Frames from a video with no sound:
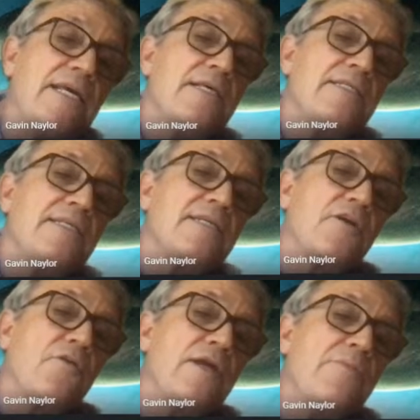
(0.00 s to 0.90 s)
This is a
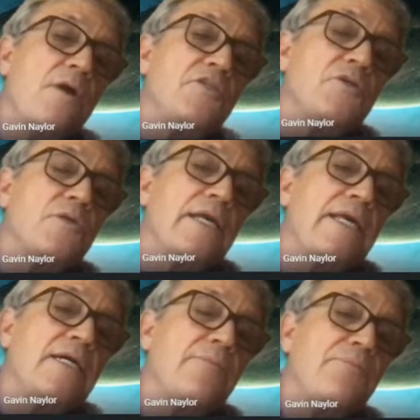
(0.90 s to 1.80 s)
green module
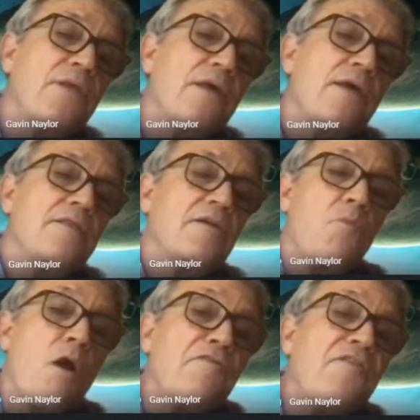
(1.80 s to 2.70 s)
here, that
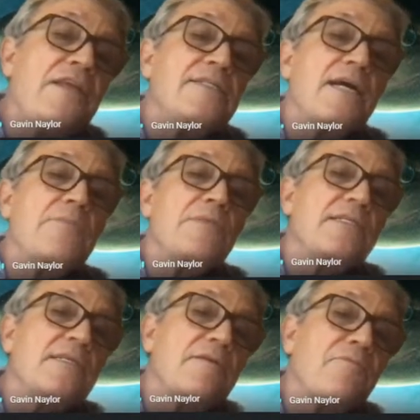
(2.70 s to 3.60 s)
one phenotype. This
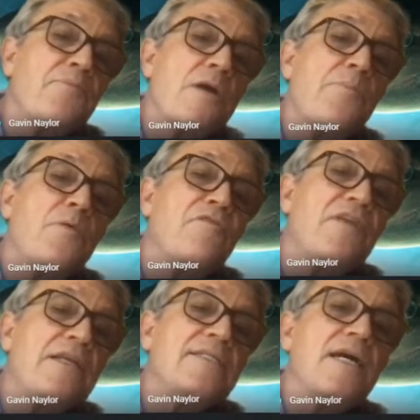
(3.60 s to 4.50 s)
is a purple
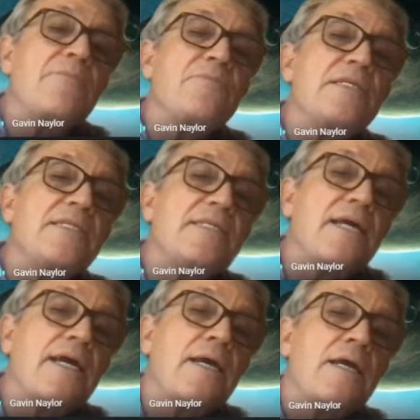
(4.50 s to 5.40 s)
phenotype. This is
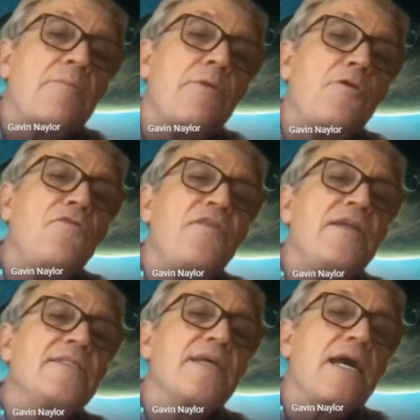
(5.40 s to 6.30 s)
a blue
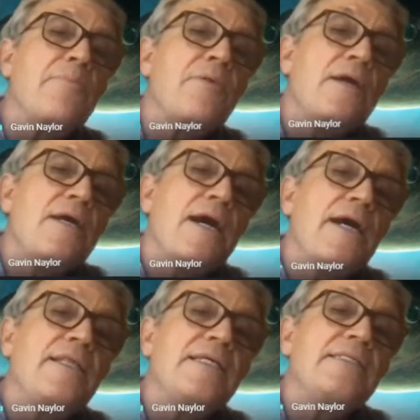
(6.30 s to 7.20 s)
phenotype.
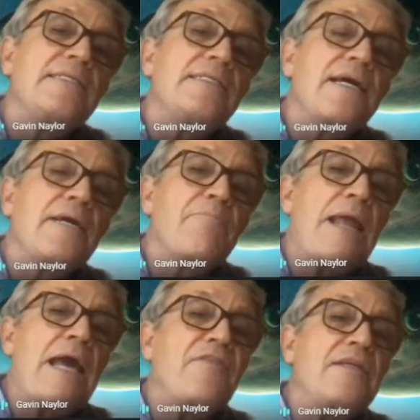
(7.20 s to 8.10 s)
And this is a
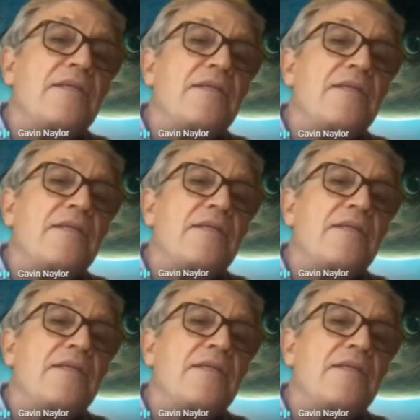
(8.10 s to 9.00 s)
black phenotype. And this is a
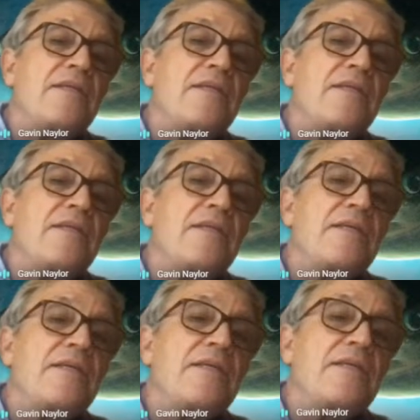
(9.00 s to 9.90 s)
red phenotype. And
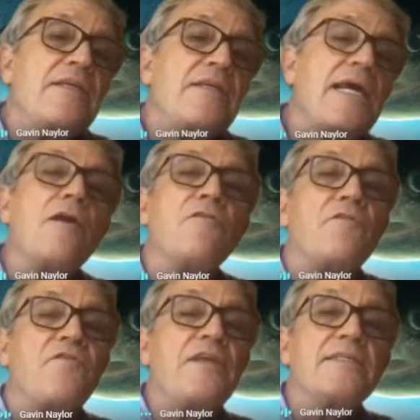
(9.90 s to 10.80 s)
this is a yellow
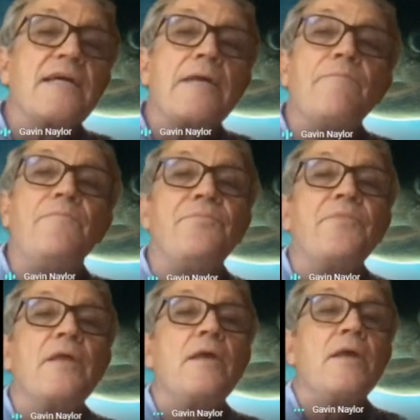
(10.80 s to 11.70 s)
phenotype.
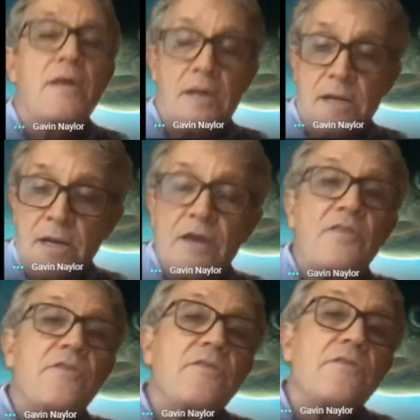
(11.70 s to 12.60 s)

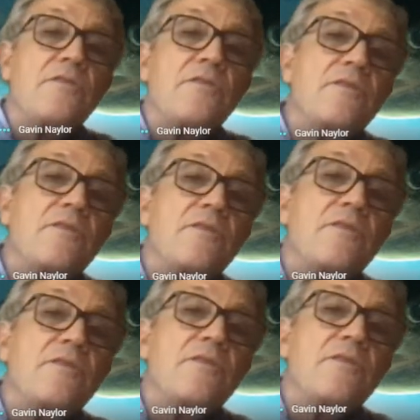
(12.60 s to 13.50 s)
The more
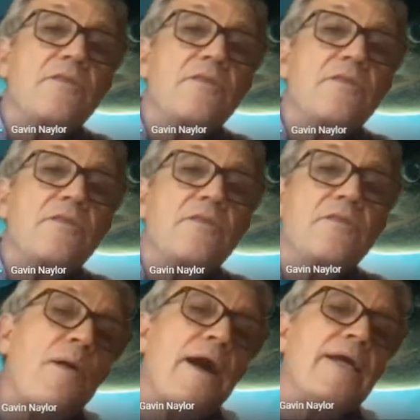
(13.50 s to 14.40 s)
space these
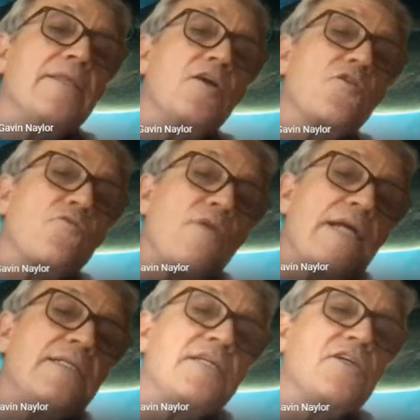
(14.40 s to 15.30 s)
occupy, the greater the